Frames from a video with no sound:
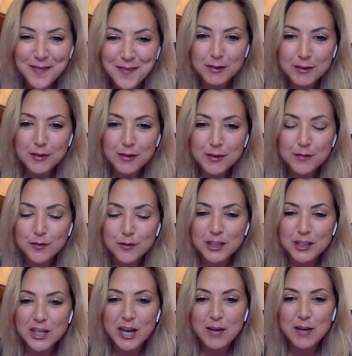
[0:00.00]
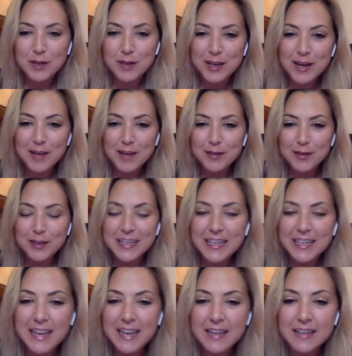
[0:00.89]
co founder of Reach Out
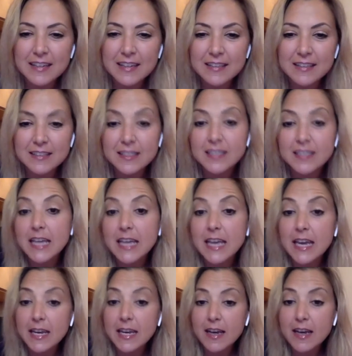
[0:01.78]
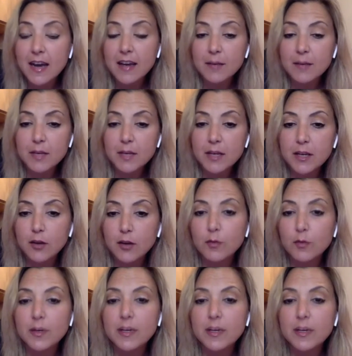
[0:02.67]
Recovery, and today I am
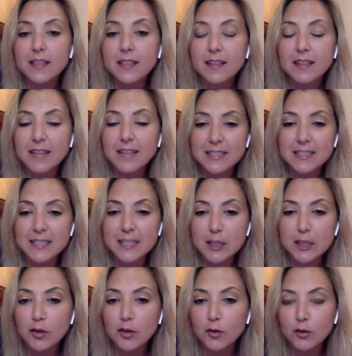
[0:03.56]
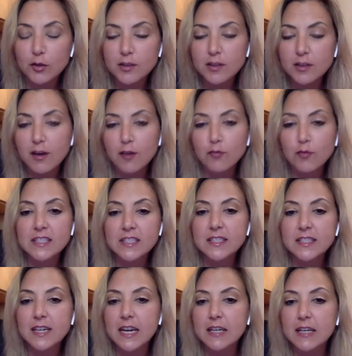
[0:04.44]
here with Leslie Gold, our
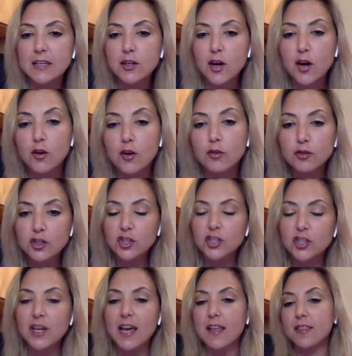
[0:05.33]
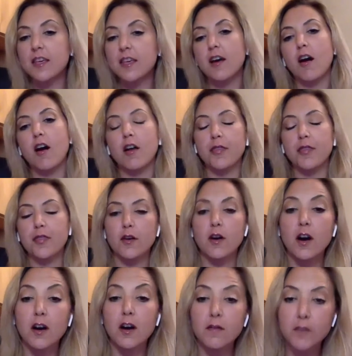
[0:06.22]
resident coach and the
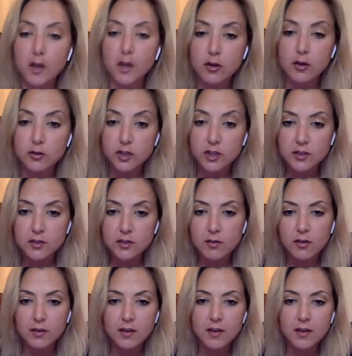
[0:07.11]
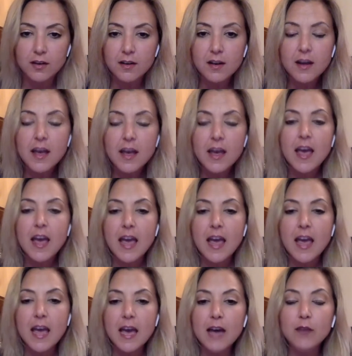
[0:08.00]
author of Coach's Corner.
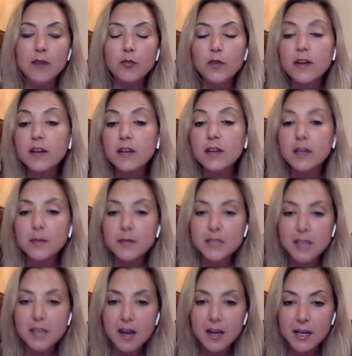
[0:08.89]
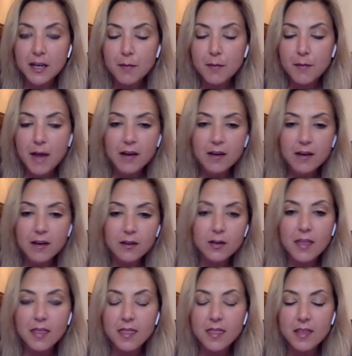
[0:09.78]
And we are going to be talking
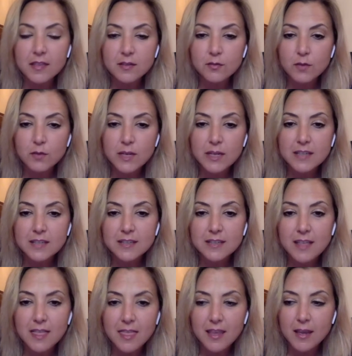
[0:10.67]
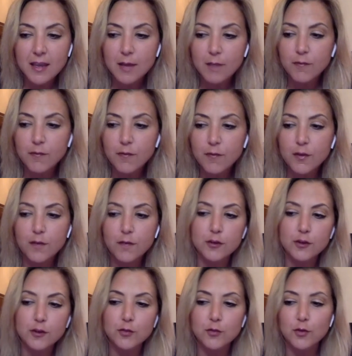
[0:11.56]
about this week's theme for the
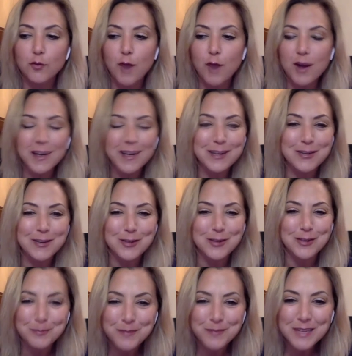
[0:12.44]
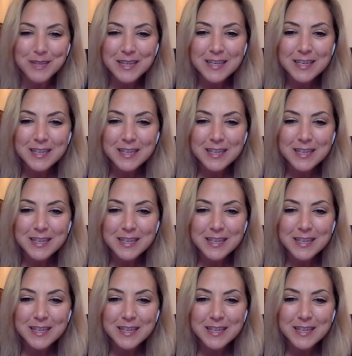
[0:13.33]
virtual walking group.